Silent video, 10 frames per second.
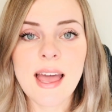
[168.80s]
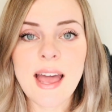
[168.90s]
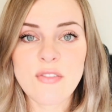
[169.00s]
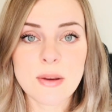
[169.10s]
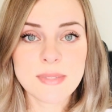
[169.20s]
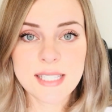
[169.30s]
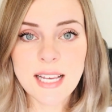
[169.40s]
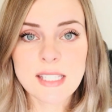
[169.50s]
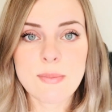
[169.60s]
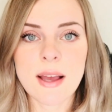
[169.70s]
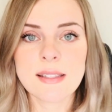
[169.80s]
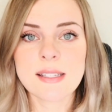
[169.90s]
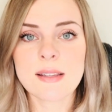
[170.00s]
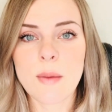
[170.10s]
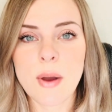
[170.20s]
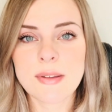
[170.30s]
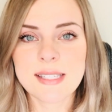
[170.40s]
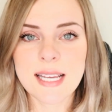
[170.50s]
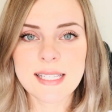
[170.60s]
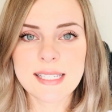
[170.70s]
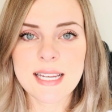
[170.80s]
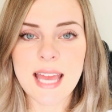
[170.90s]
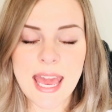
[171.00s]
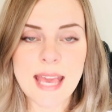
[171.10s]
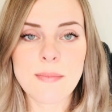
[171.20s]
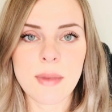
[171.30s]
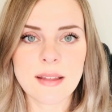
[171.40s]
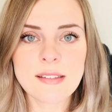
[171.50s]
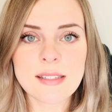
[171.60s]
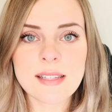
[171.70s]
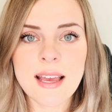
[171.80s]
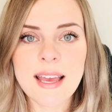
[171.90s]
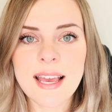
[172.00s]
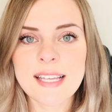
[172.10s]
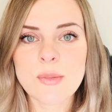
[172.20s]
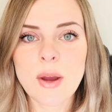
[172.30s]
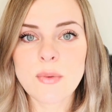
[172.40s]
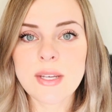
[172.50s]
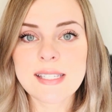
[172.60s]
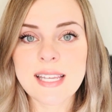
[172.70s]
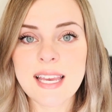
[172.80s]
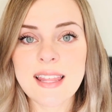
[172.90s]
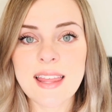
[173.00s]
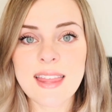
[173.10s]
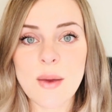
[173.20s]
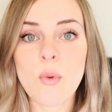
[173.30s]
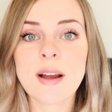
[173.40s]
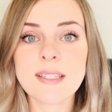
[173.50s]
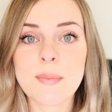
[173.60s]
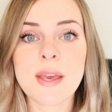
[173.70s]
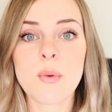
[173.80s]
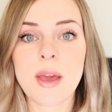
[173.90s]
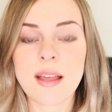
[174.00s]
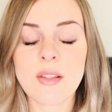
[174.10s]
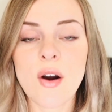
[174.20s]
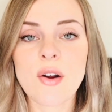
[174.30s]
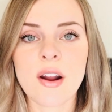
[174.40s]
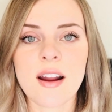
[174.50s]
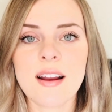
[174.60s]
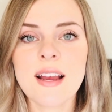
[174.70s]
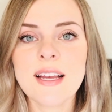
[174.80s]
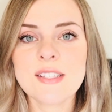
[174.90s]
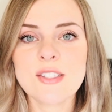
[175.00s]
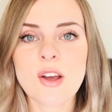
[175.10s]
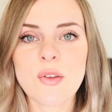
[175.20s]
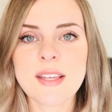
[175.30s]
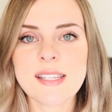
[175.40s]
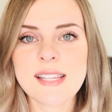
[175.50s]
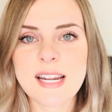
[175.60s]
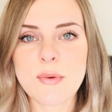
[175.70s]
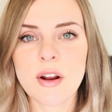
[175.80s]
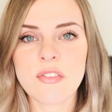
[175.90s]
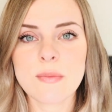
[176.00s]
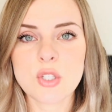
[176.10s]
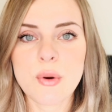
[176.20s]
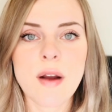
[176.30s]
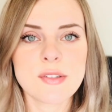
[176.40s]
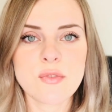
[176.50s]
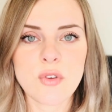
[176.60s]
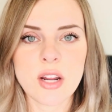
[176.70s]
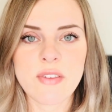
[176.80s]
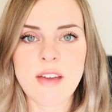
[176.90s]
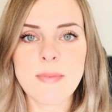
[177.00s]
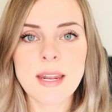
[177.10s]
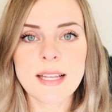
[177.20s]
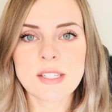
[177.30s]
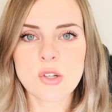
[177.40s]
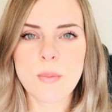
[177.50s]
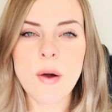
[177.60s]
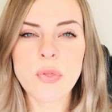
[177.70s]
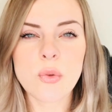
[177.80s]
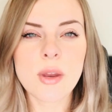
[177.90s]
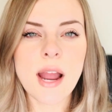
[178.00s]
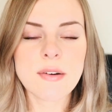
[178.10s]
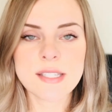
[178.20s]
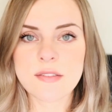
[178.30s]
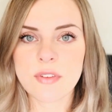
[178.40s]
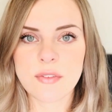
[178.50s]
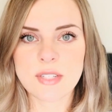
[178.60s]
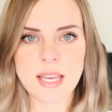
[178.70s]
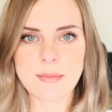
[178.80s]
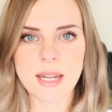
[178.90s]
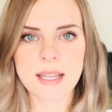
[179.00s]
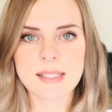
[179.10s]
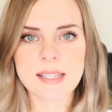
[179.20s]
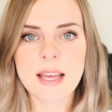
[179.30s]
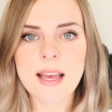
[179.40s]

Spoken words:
From 6 months, about 6 to 8 months, is when we see that they want to be awake longer. So this is anywhere from 2 hours and 45 minutes to about 3 hours and 15 minutes.